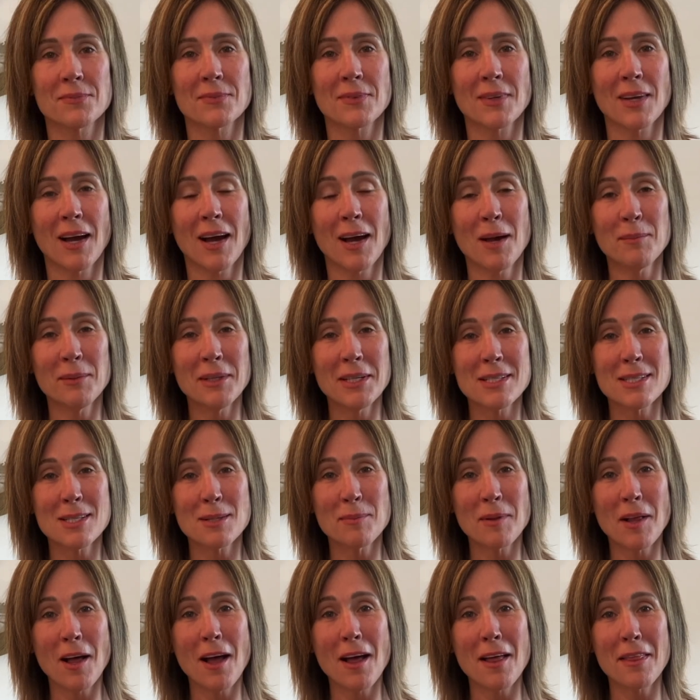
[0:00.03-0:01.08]
I'm Lise
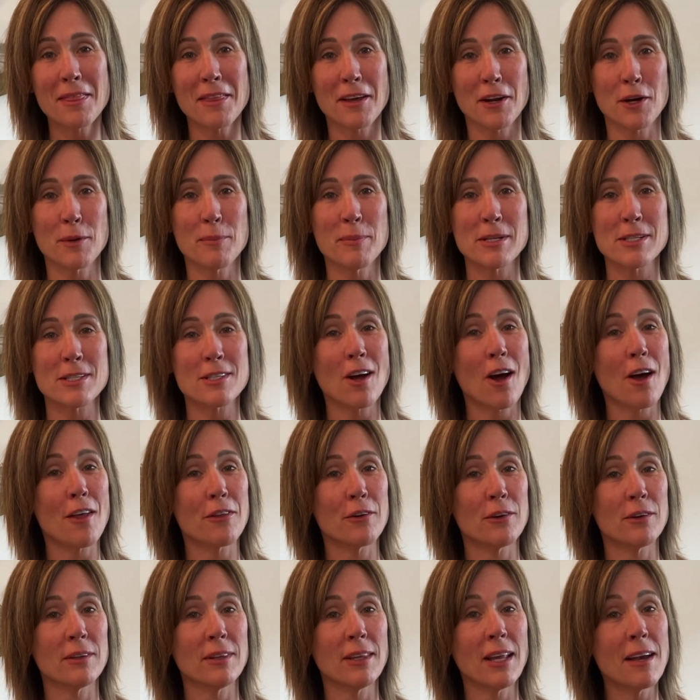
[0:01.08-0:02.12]
LeBlanc, therapist,
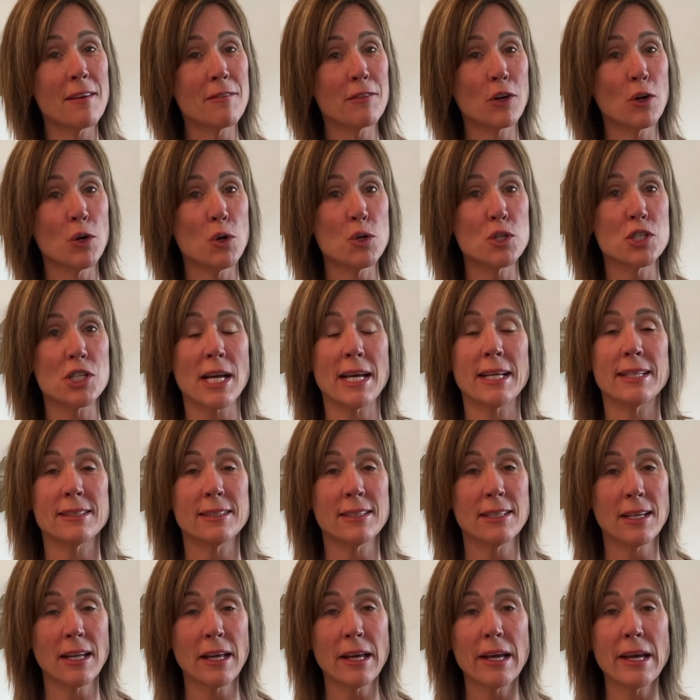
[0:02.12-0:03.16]
author, and life coach, and
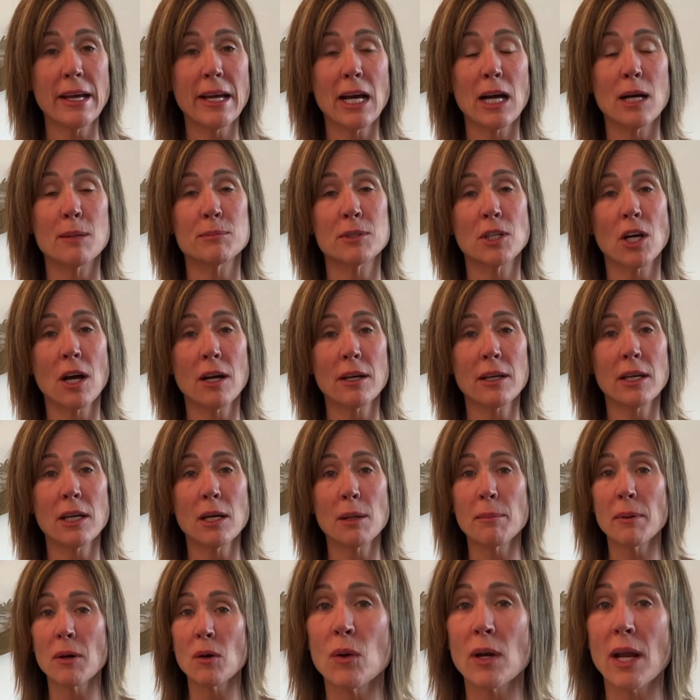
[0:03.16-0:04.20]
today I'm talking
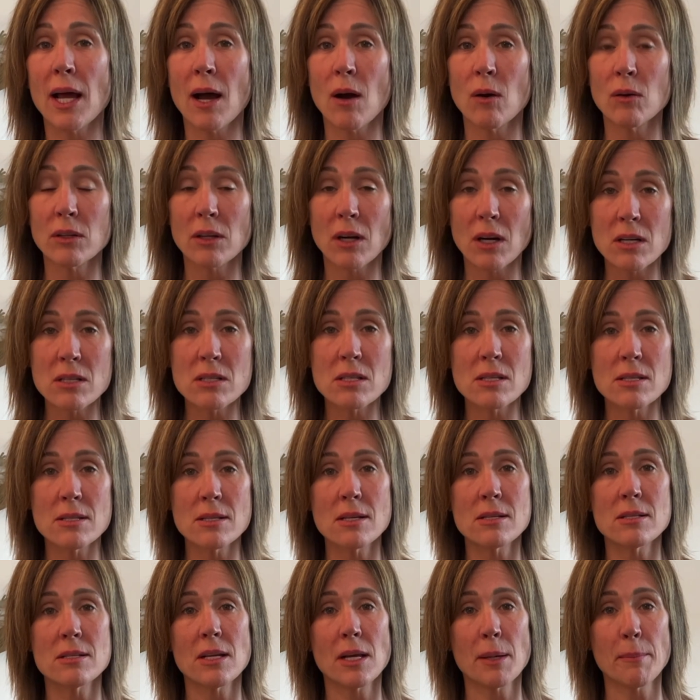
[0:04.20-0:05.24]
about how
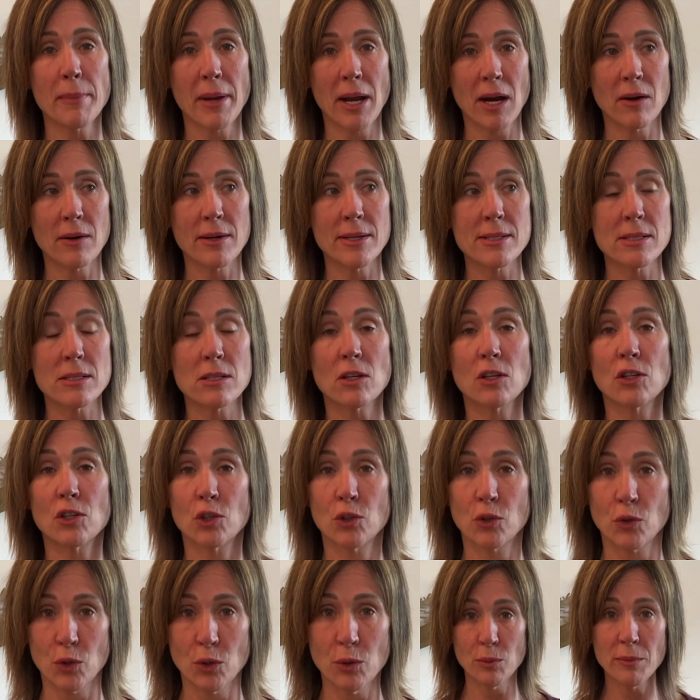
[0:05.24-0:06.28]
narcissistic parents
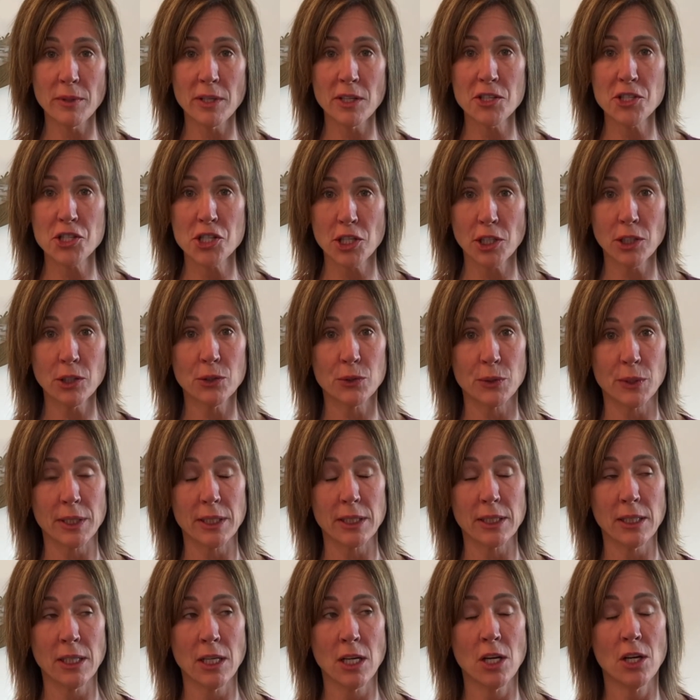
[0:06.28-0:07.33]
groom their
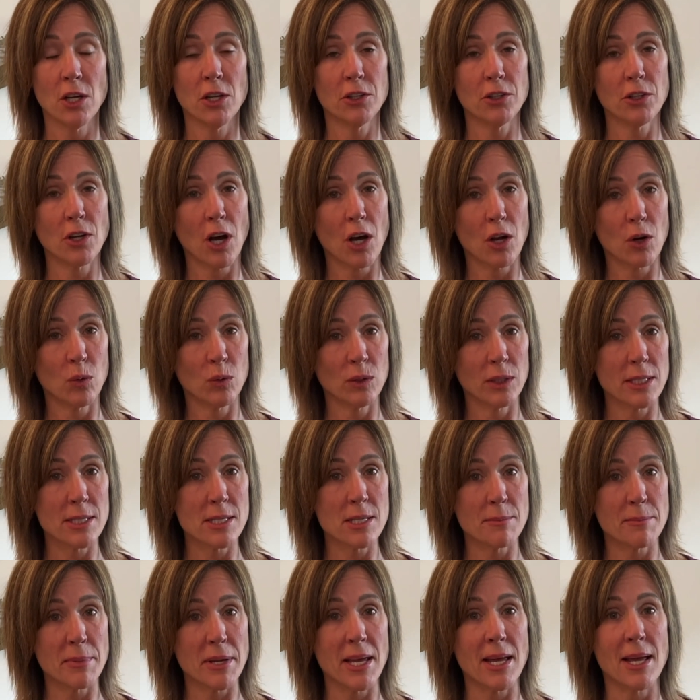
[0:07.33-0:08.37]
children not only
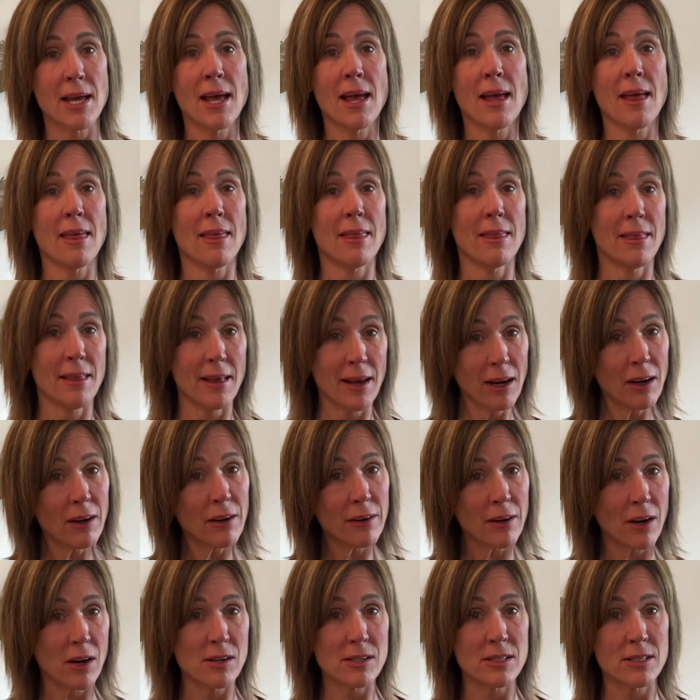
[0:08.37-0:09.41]
to be their
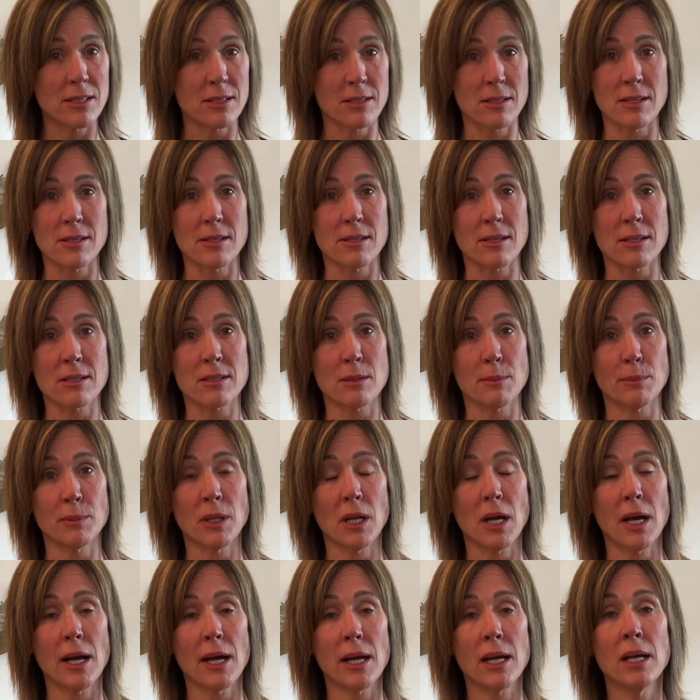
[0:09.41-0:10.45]
narcissistic
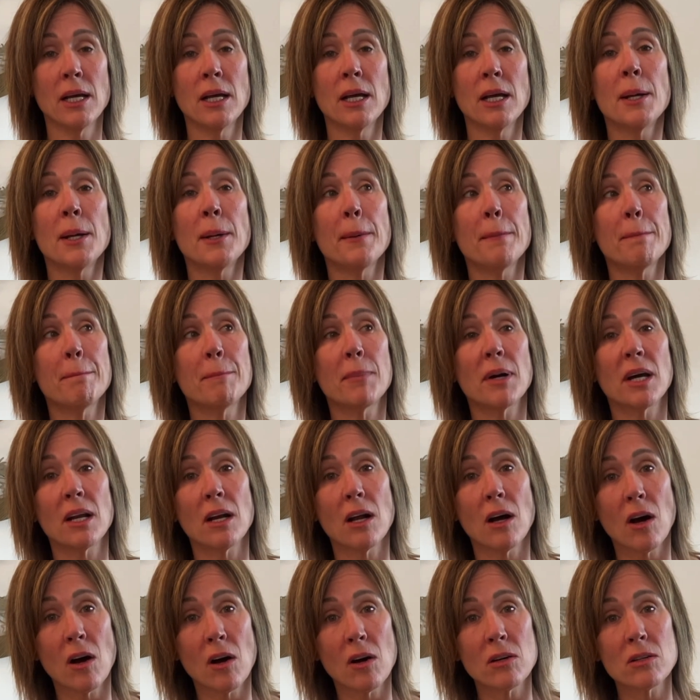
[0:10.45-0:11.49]
supply,
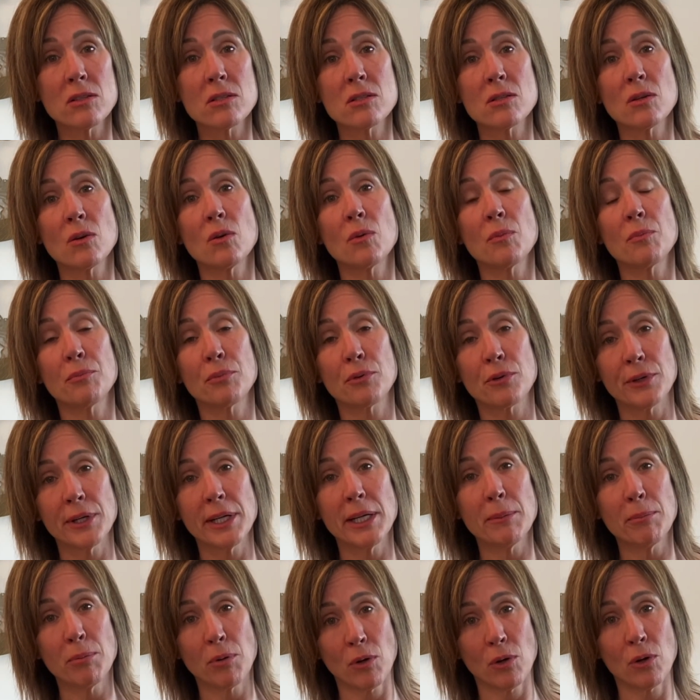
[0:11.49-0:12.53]
but also
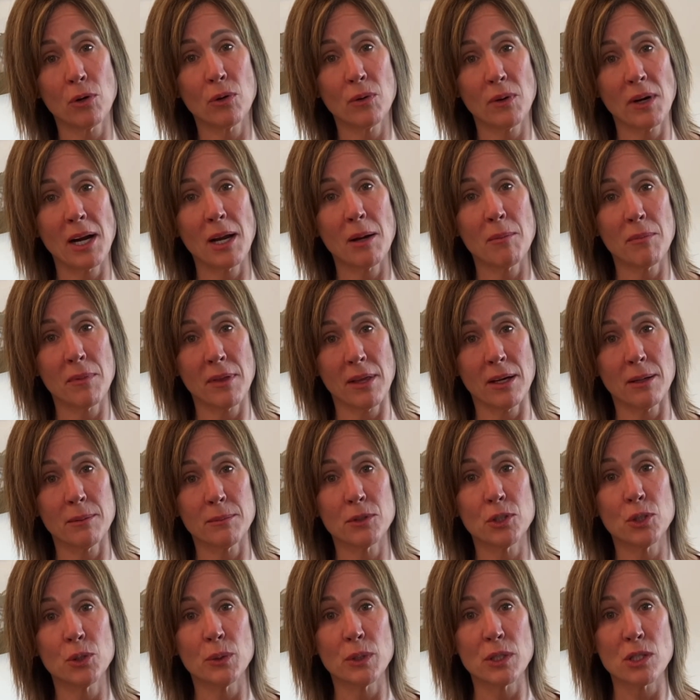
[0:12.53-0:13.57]
pre program
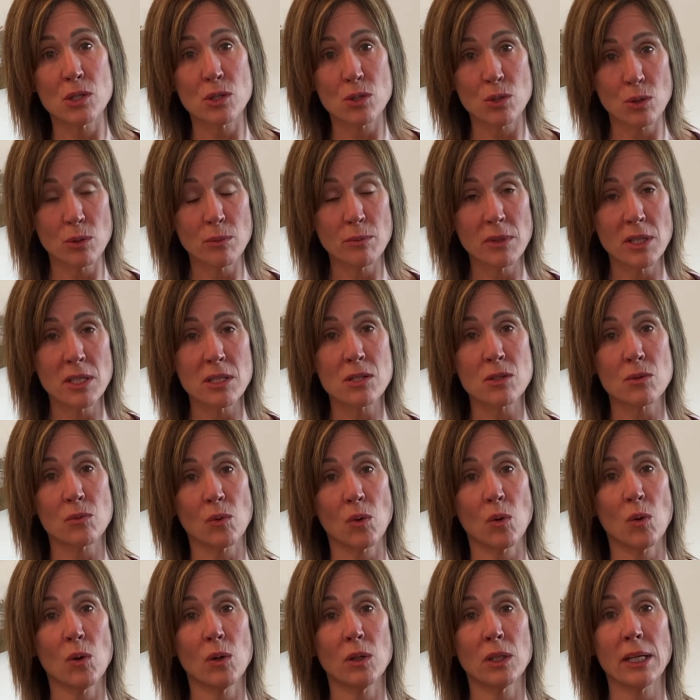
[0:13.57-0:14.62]
them to assume this
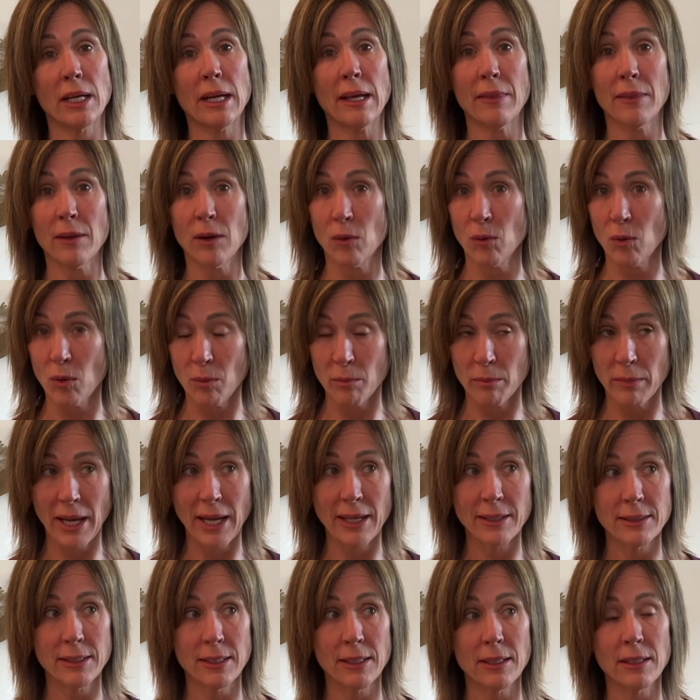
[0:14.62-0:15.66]
role in their
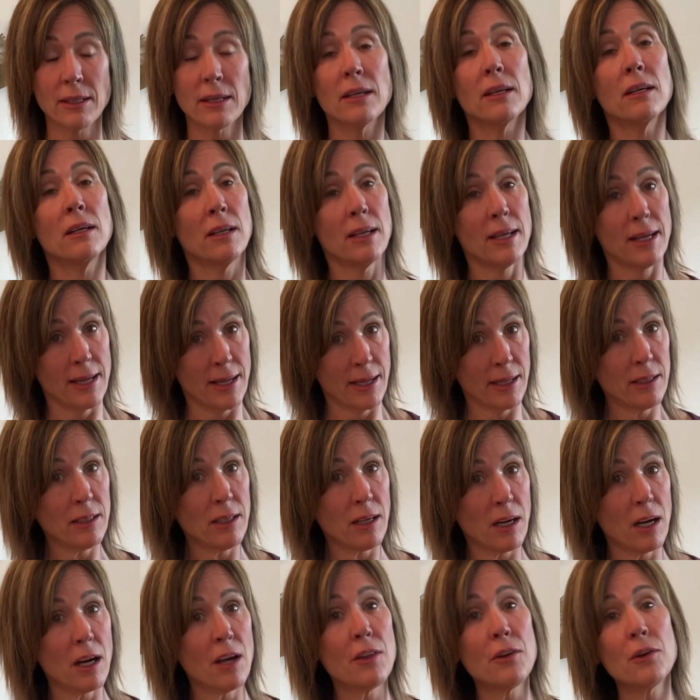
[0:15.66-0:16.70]
romantic and
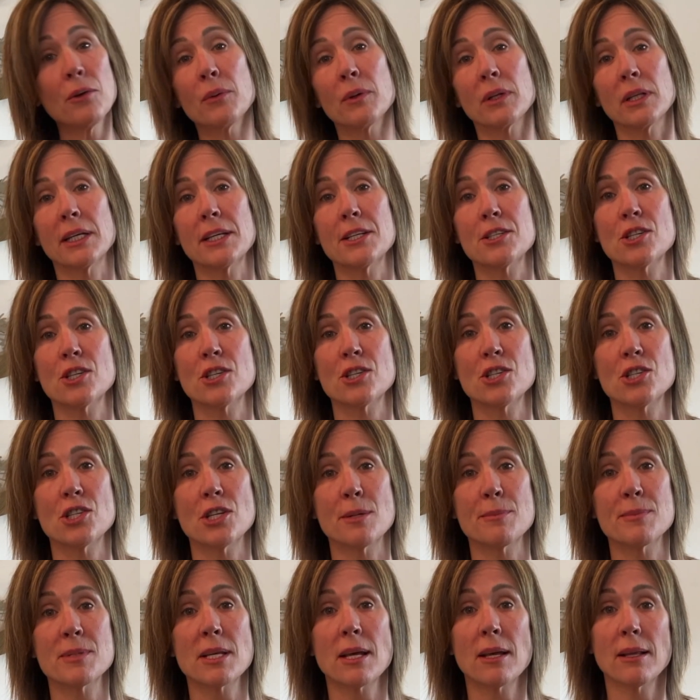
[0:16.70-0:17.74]
other
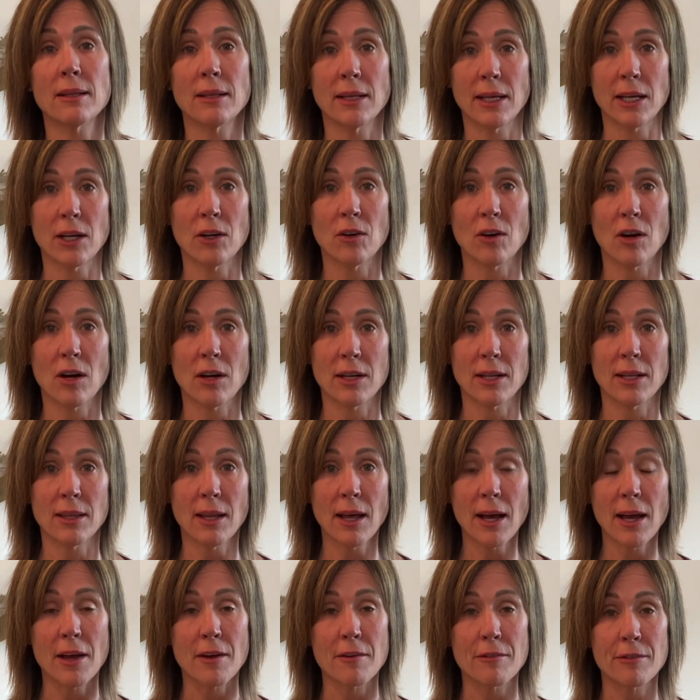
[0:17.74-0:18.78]
relationships later on in
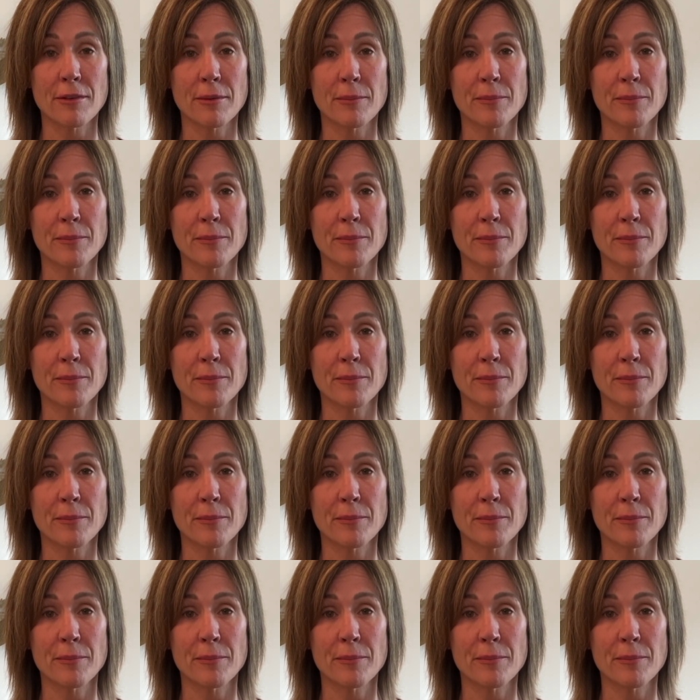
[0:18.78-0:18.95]
life.